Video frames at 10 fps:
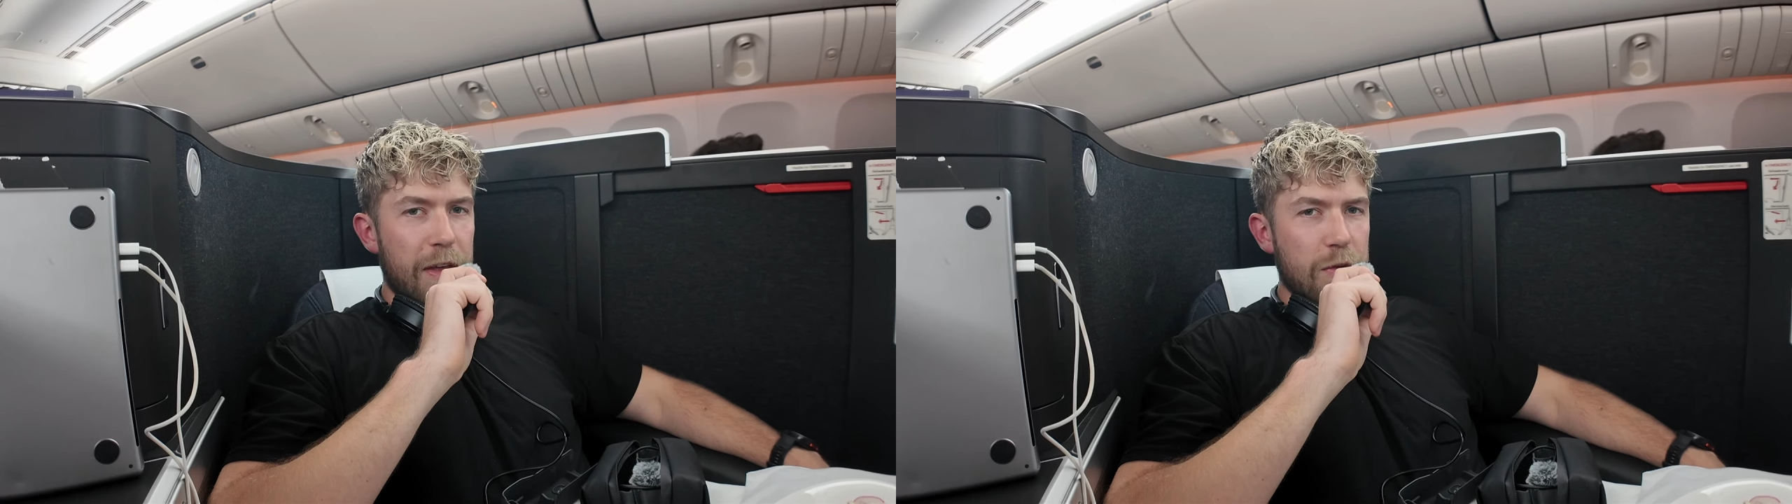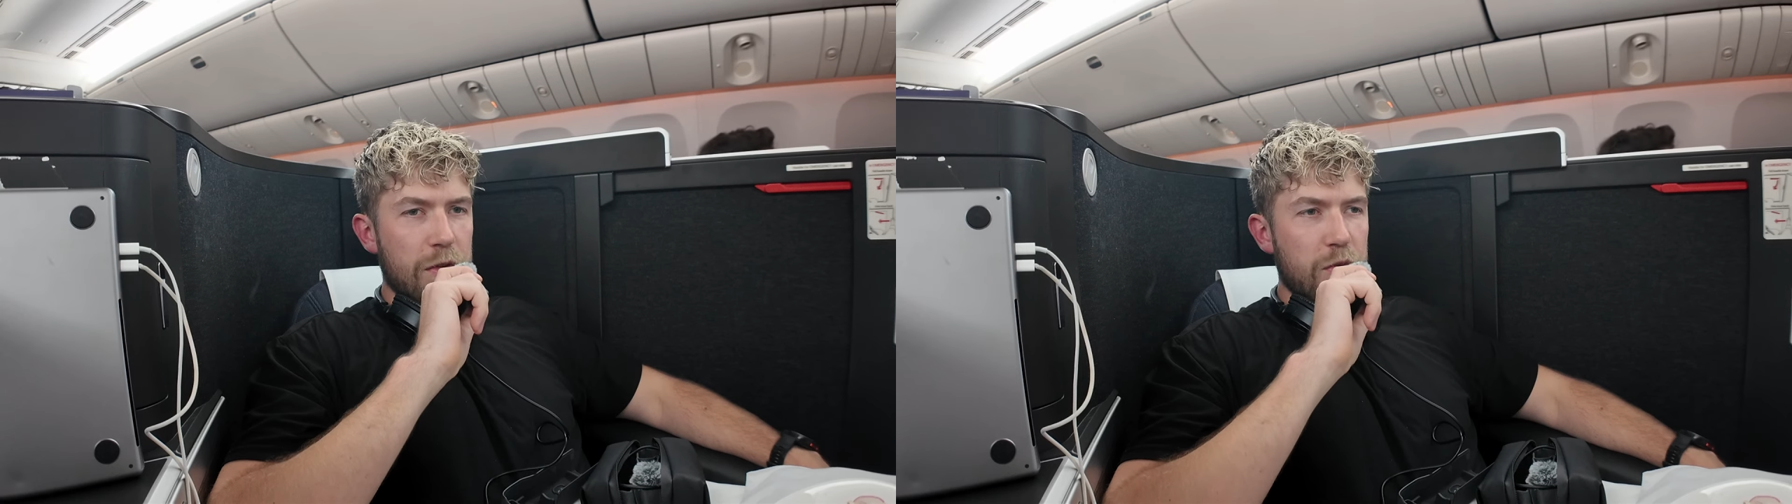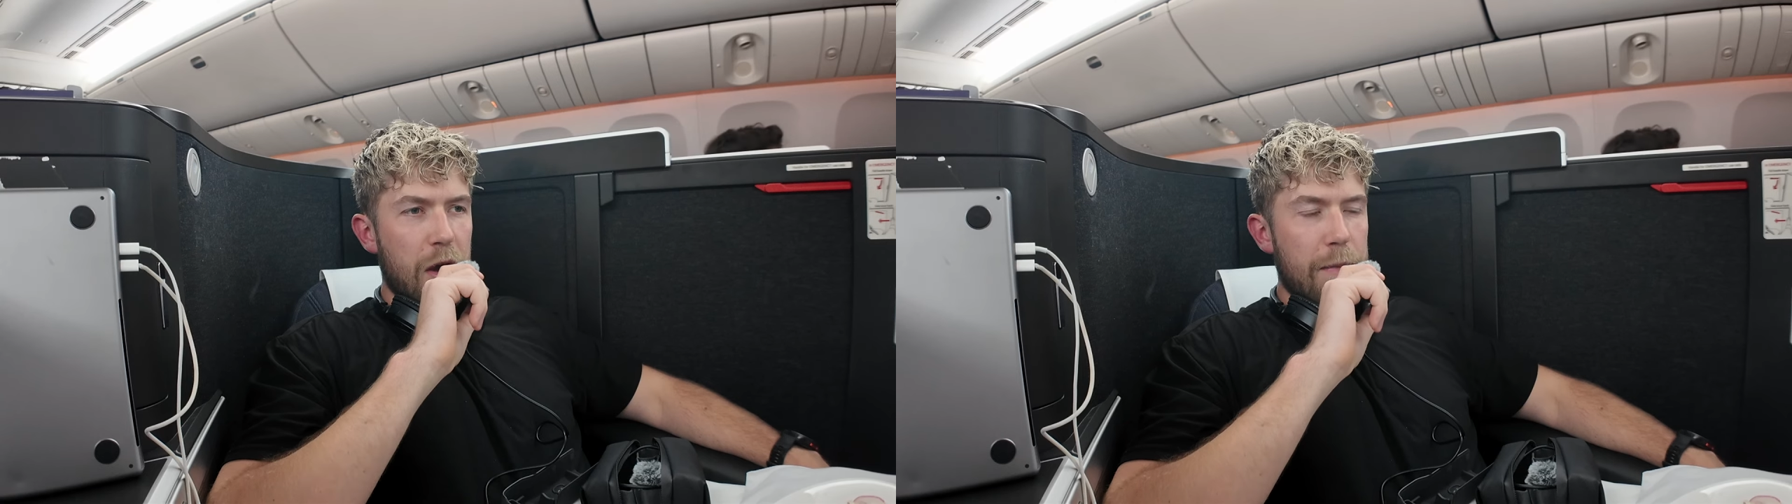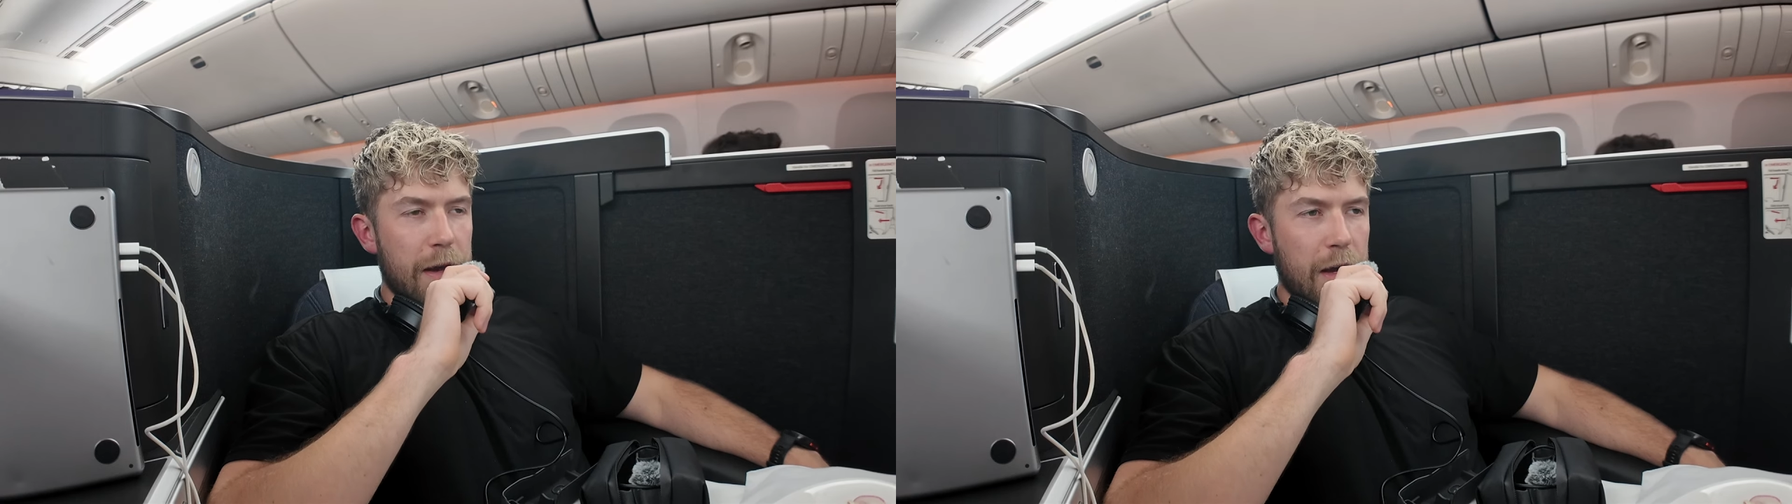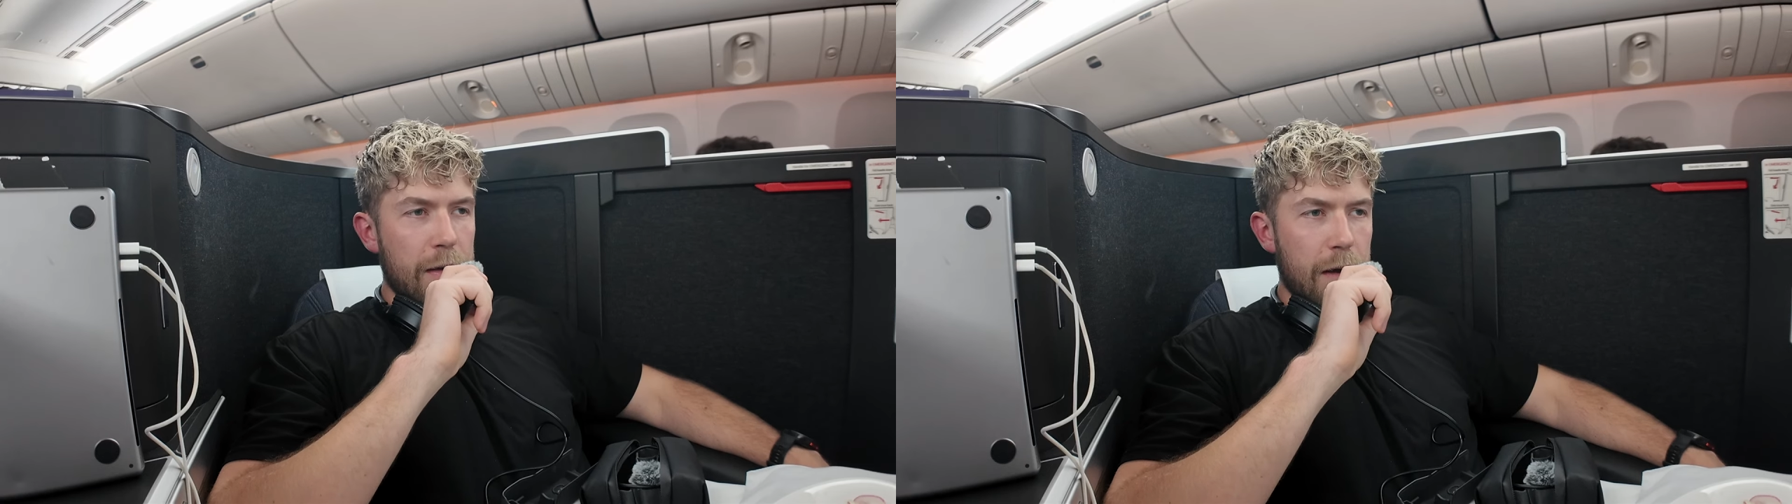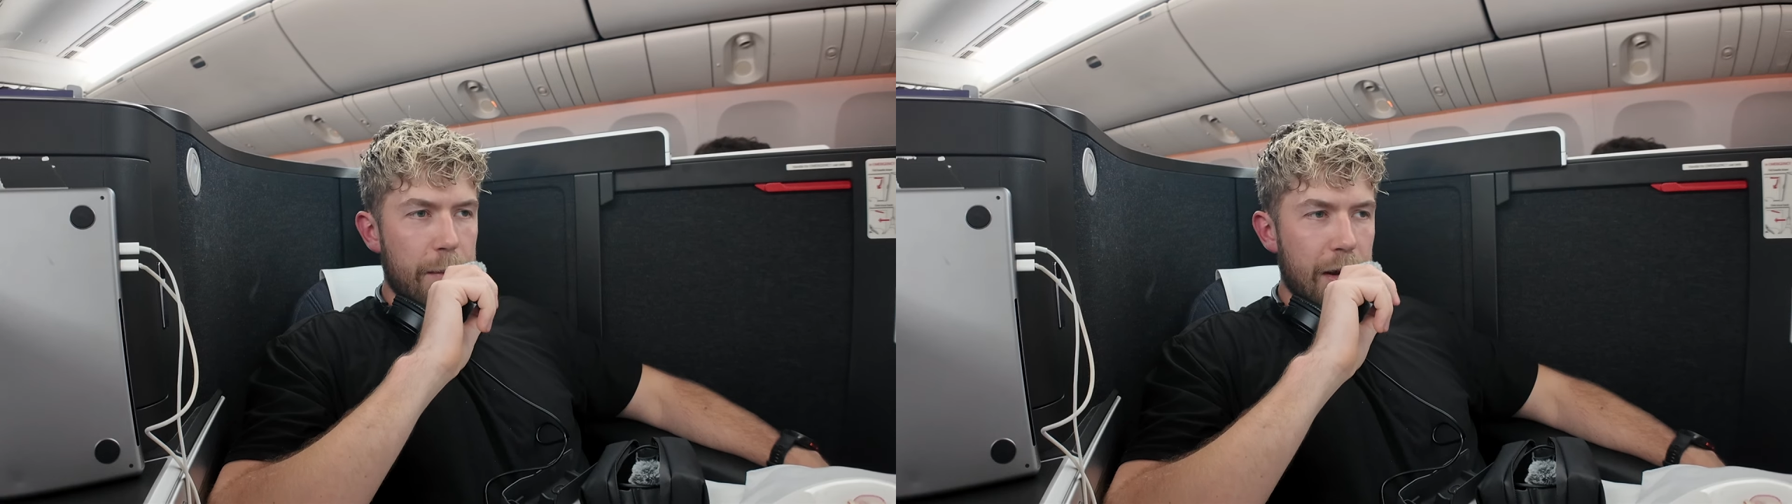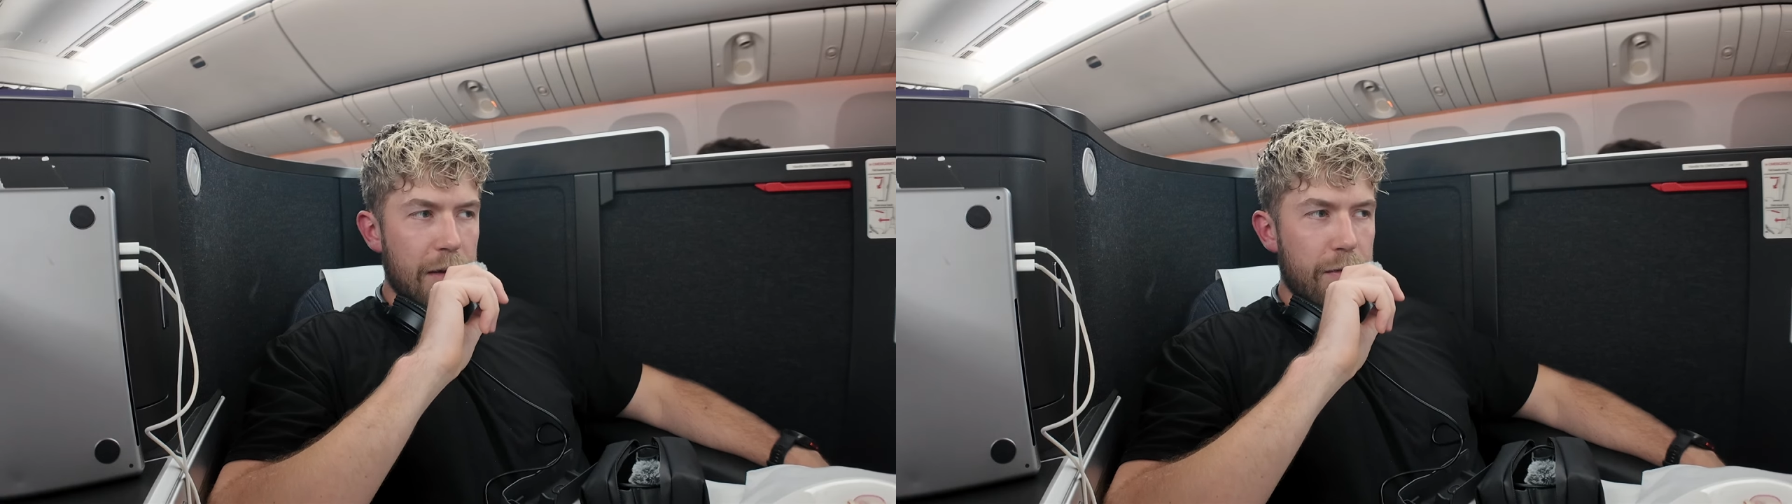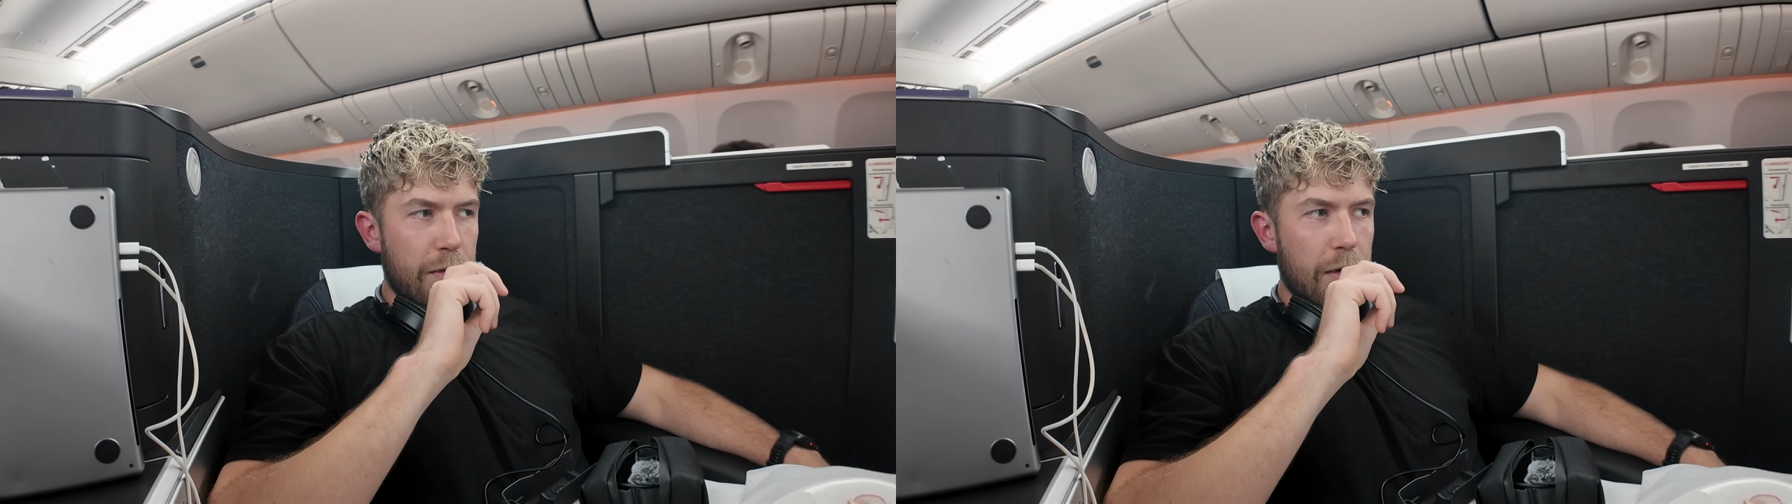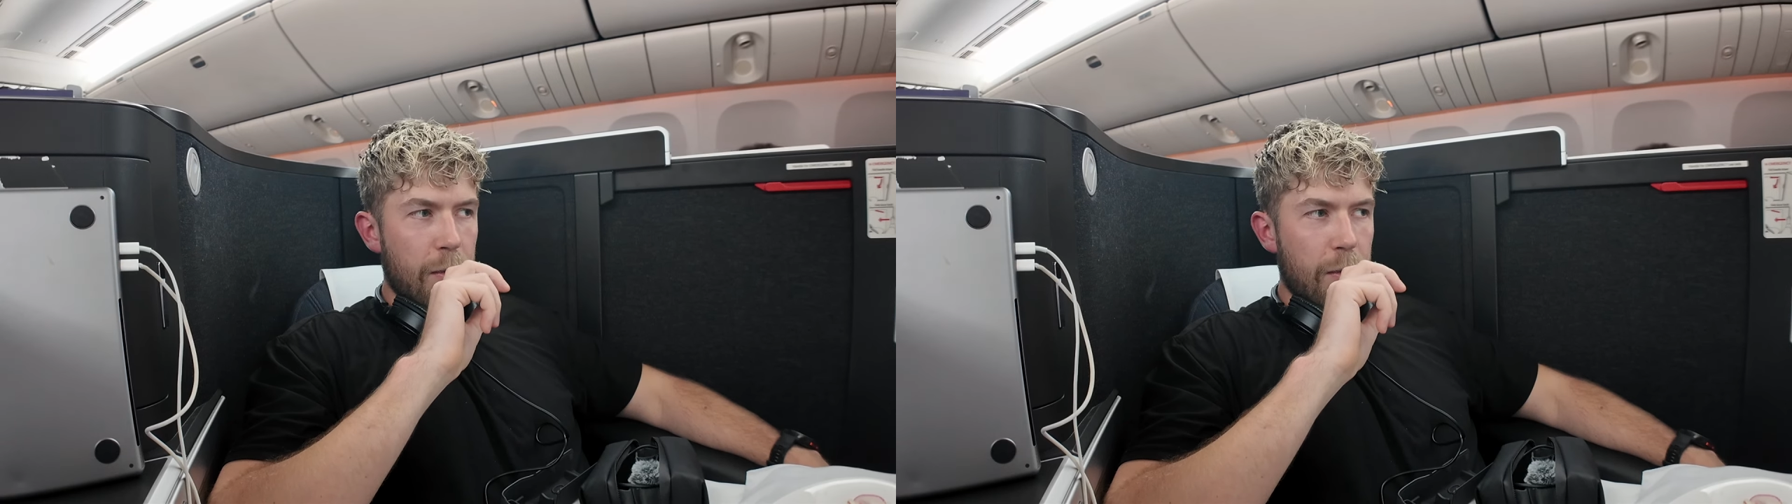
This one's way bigger, I believe.